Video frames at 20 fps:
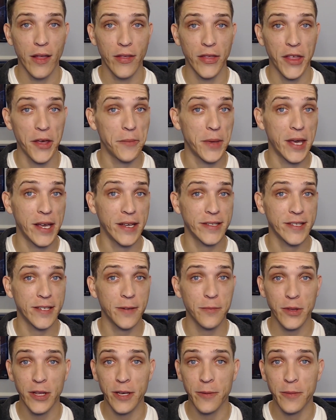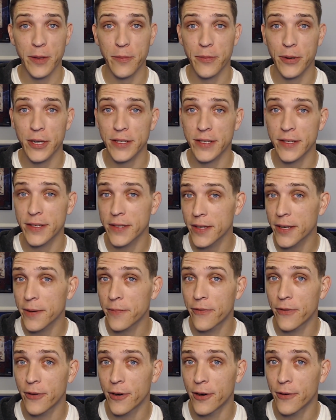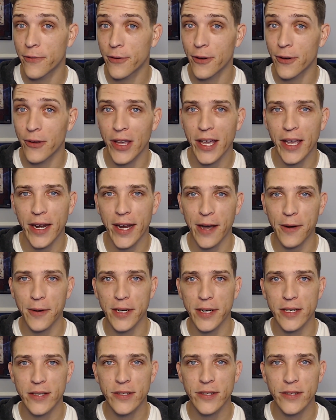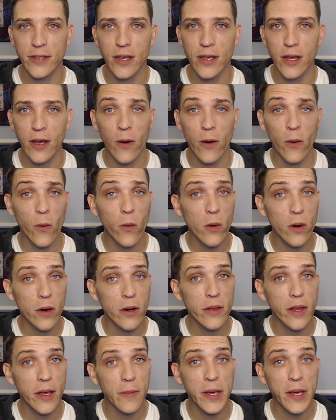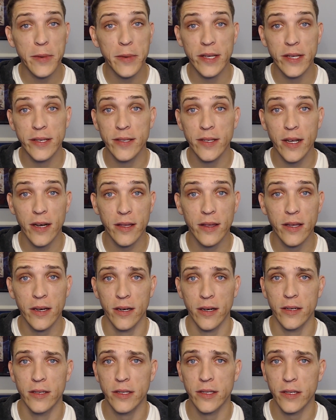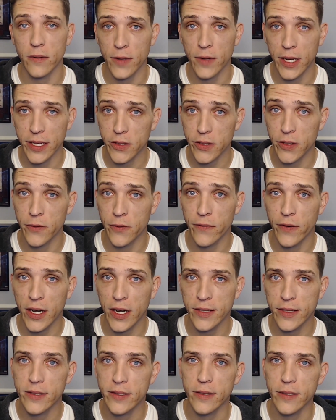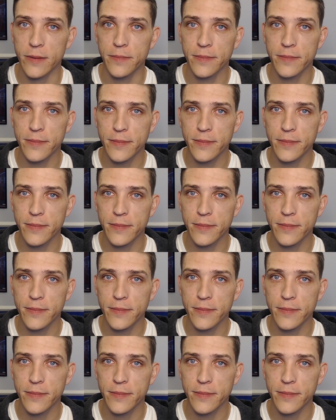They may simply be put to sleep for a full 8 hours, or they may be stuck there until rescue finds them.